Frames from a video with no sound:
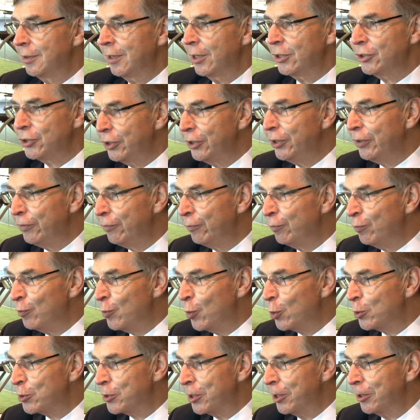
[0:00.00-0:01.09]
I see even
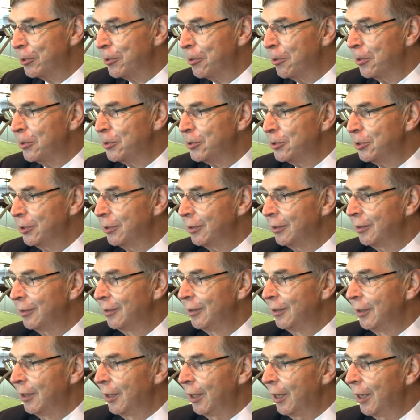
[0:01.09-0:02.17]
more technology.
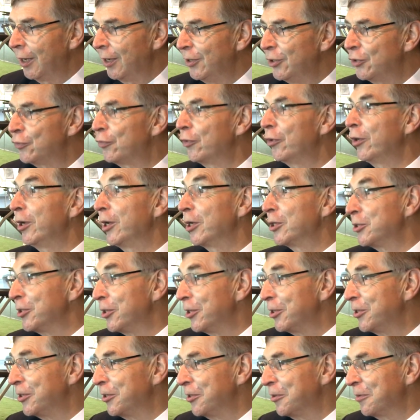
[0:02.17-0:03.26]
And it's very
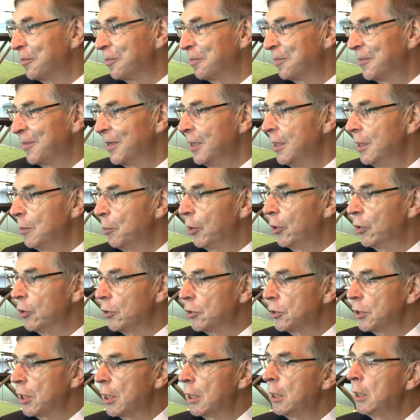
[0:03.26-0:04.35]
exciting
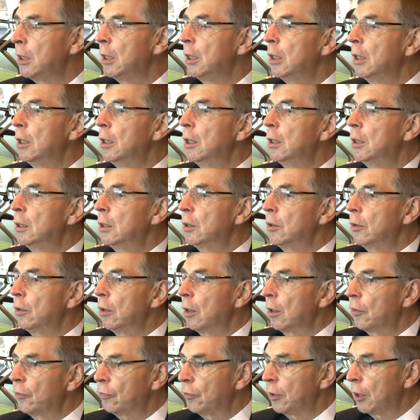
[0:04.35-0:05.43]
because I
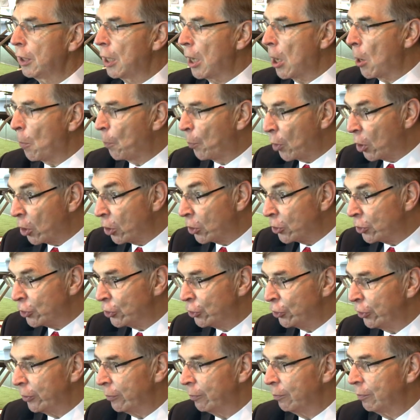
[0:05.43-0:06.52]
think our
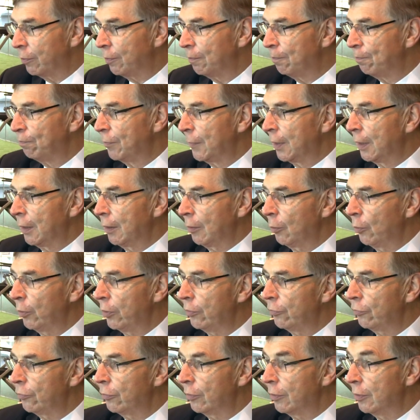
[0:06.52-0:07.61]
partnership
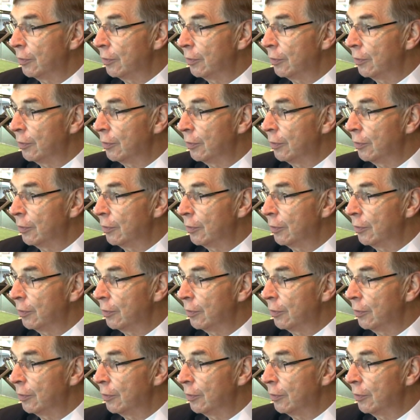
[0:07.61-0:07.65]
with